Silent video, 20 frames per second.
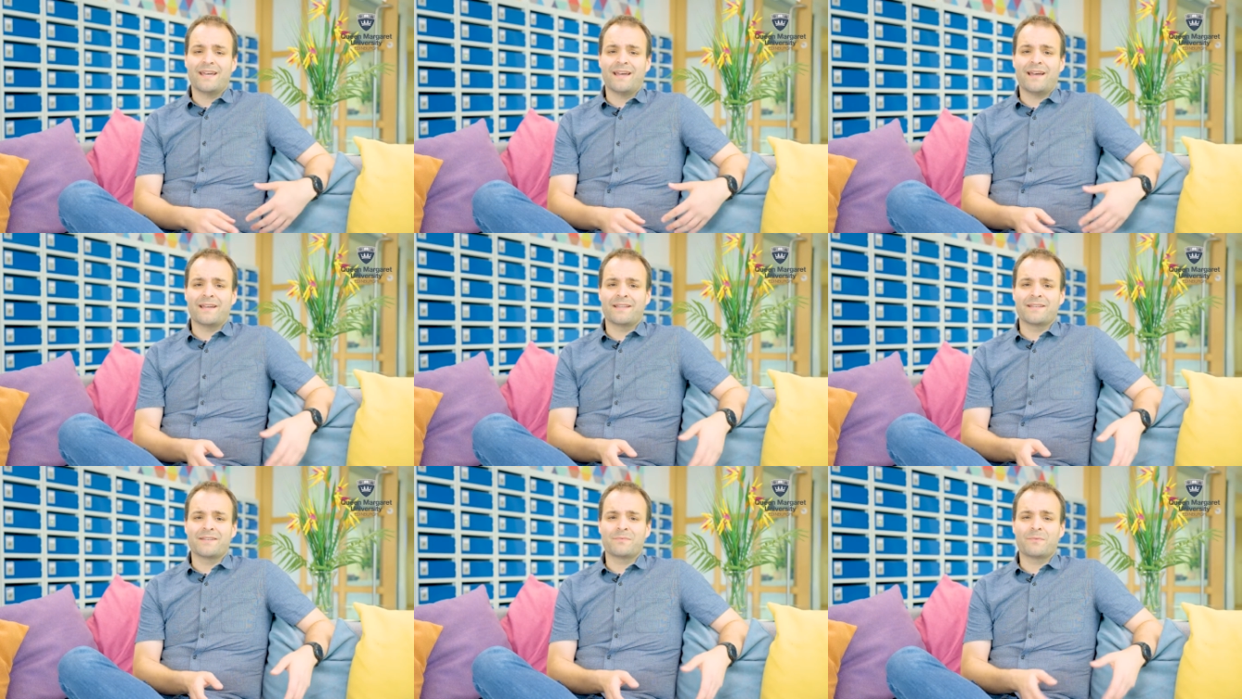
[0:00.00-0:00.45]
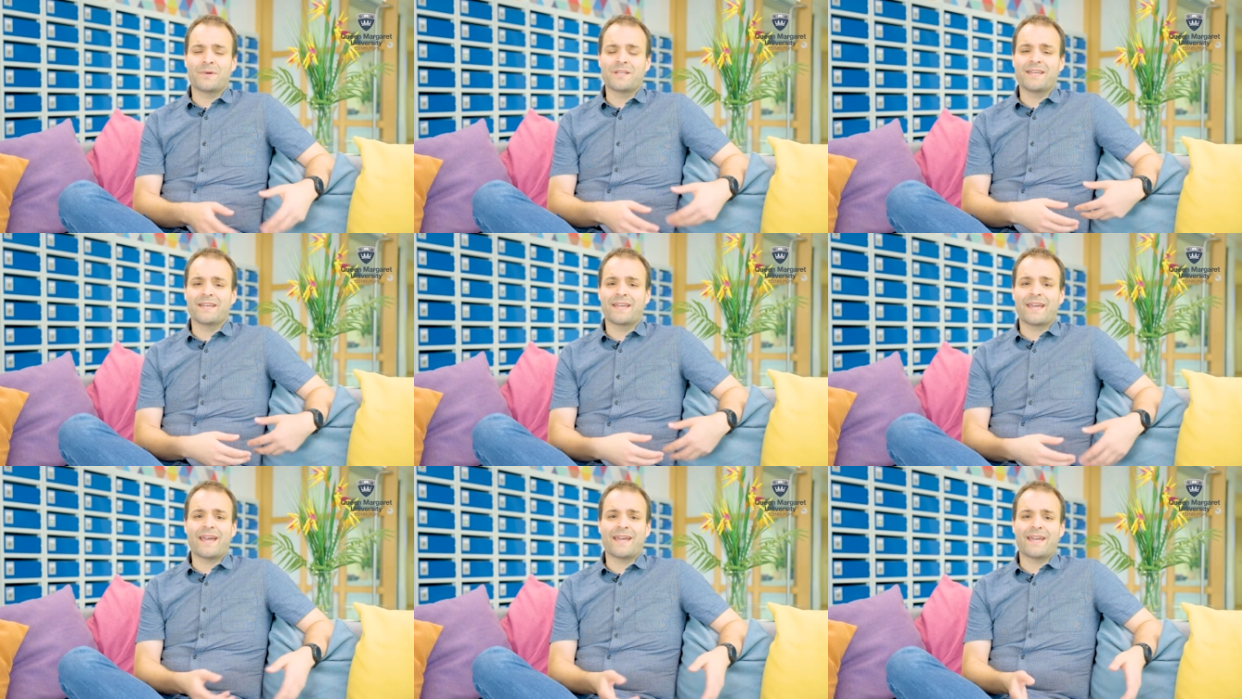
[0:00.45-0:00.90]
and when
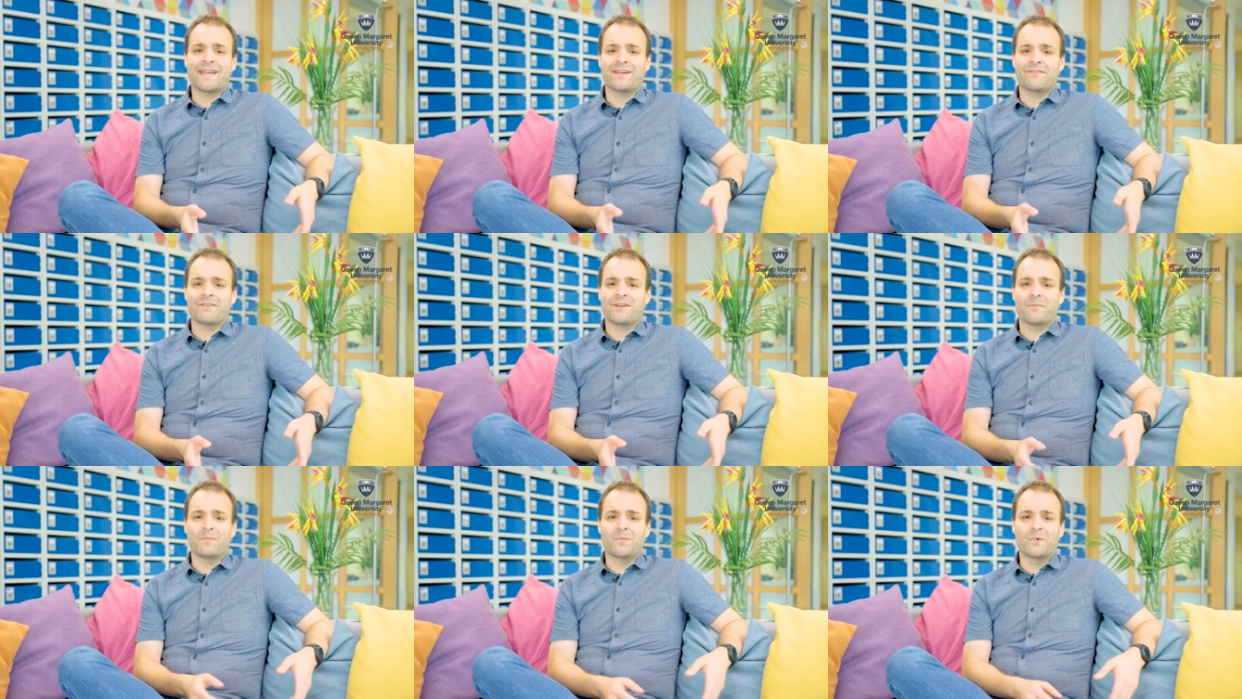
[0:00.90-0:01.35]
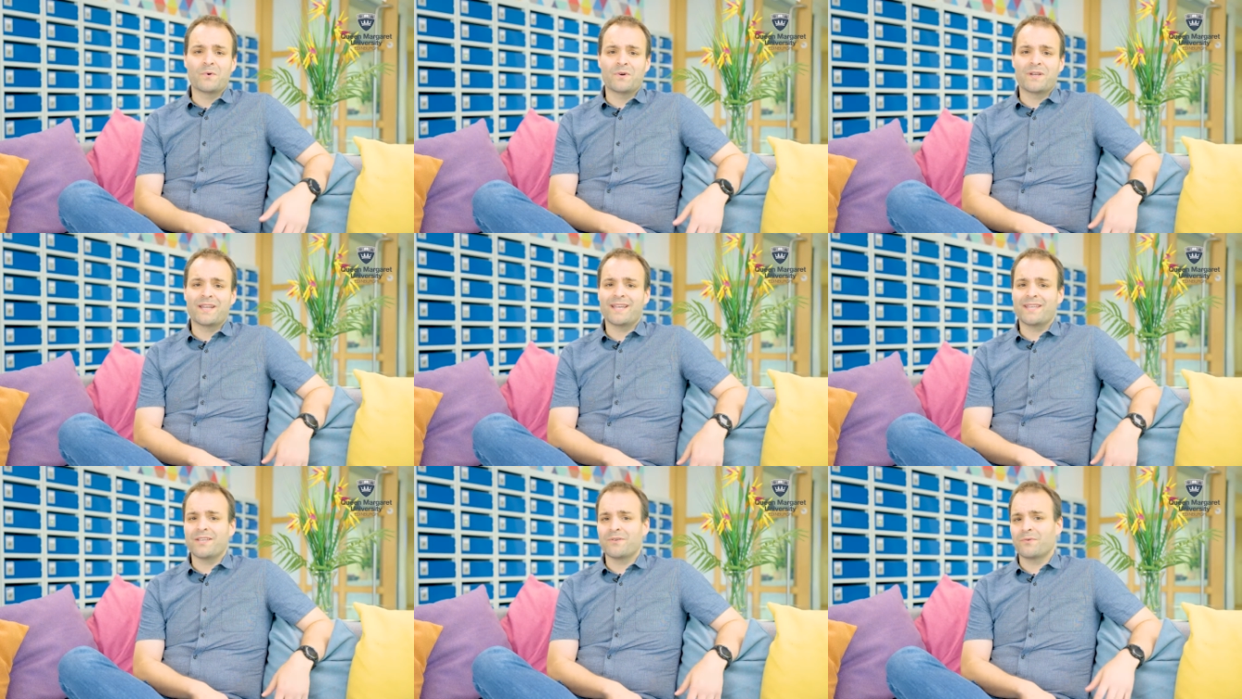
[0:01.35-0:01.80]
you get here in the
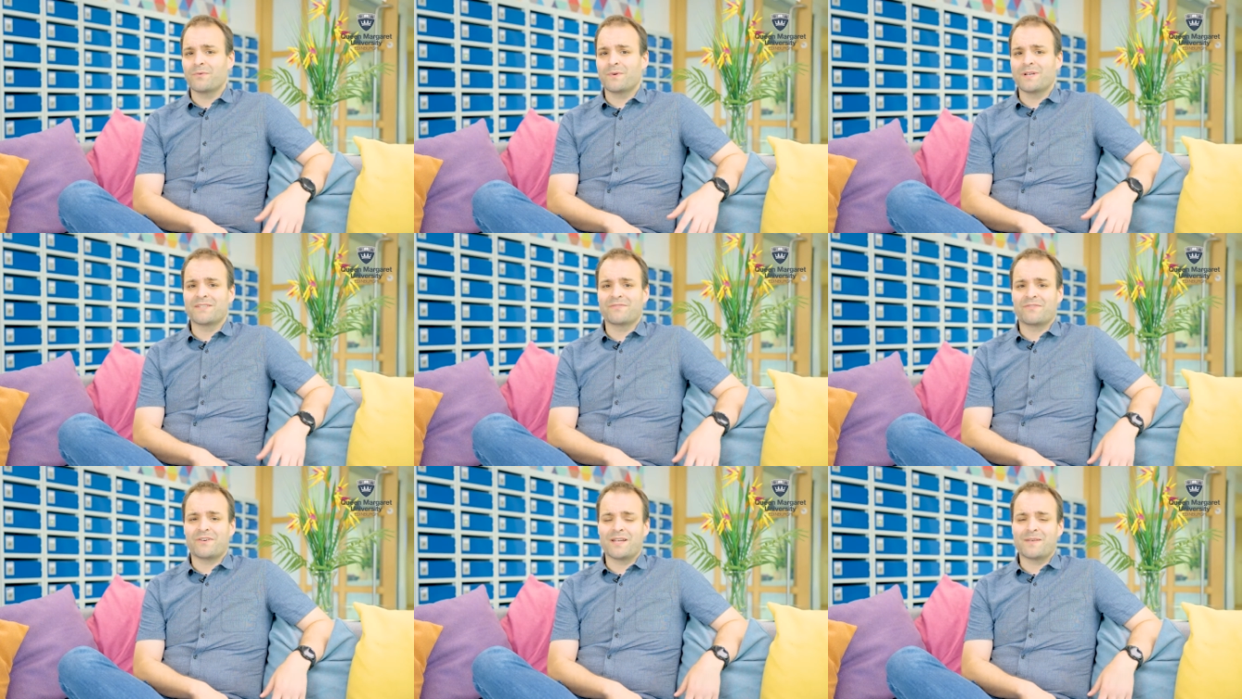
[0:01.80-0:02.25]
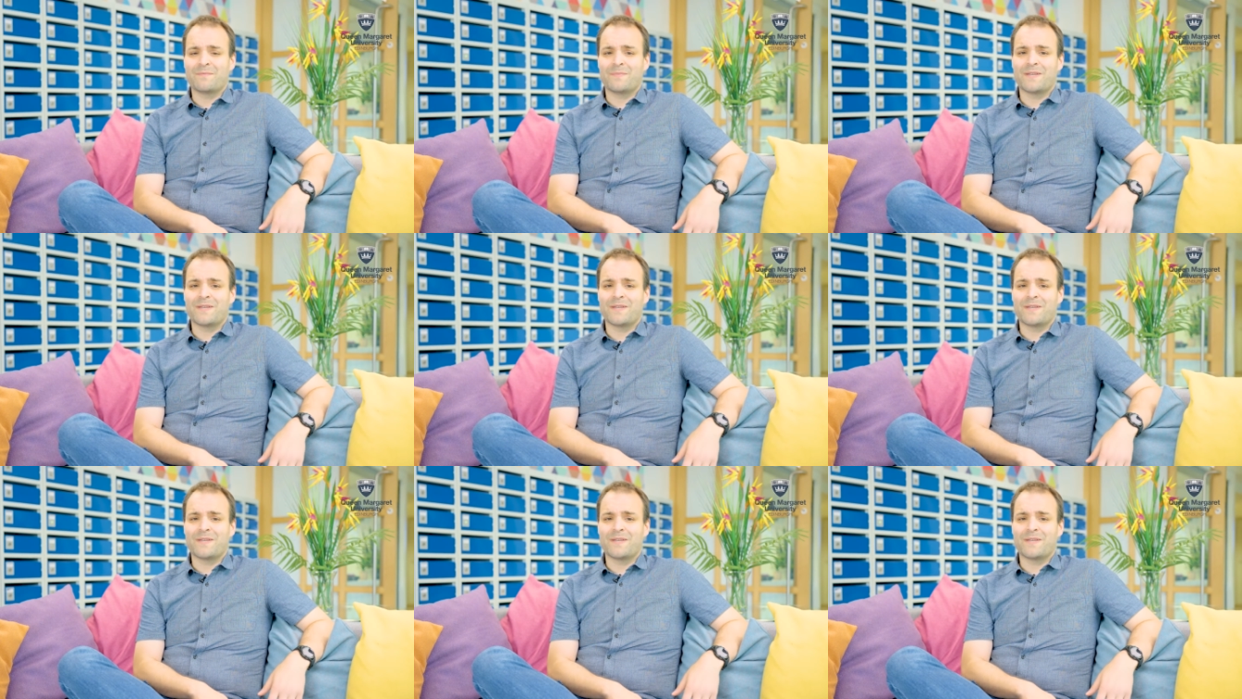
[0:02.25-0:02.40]
morning you always find